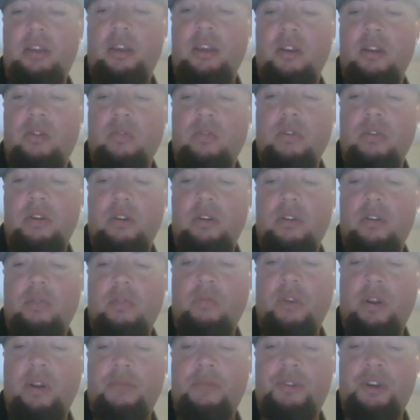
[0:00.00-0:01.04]
you know,
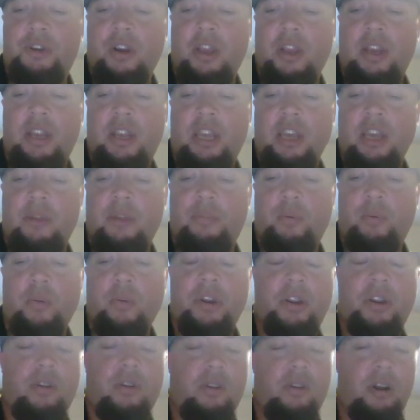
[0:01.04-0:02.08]
when I'm trying to get a
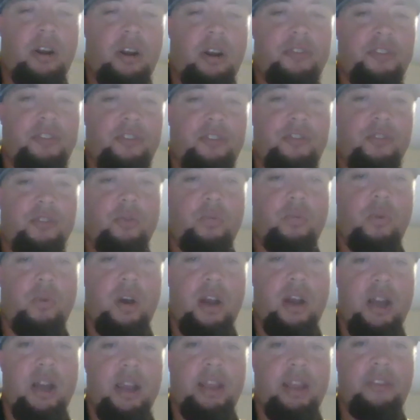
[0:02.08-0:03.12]
point across as to
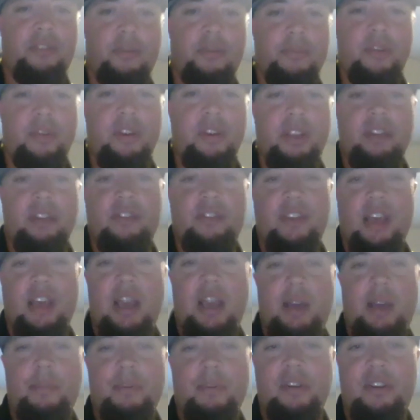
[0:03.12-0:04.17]
why something needs to
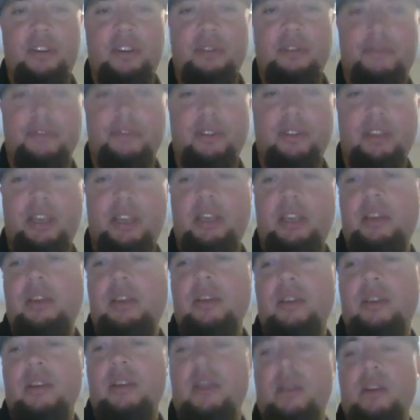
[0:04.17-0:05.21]
happen
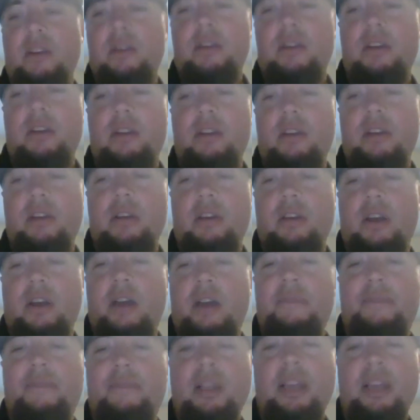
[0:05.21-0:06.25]
differently,
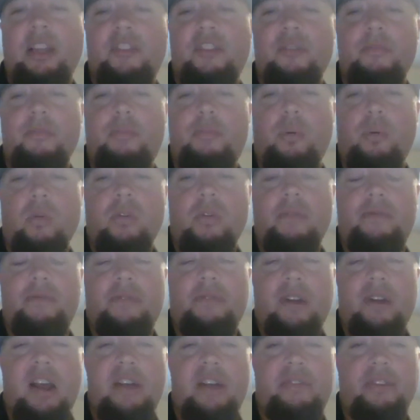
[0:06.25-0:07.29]
I feel like it's important
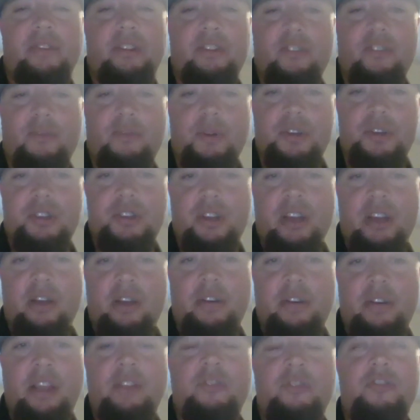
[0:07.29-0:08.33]
for athletes, especially
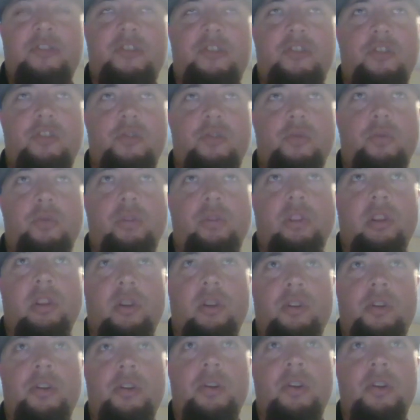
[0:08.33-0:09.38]
nowadays, to
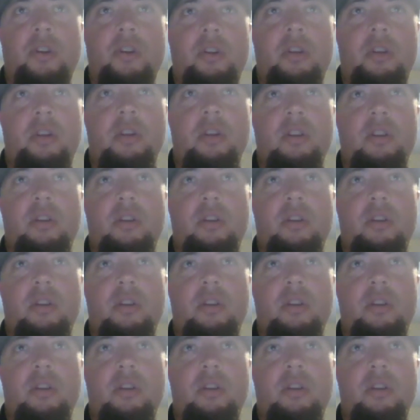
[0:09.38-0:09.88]
learn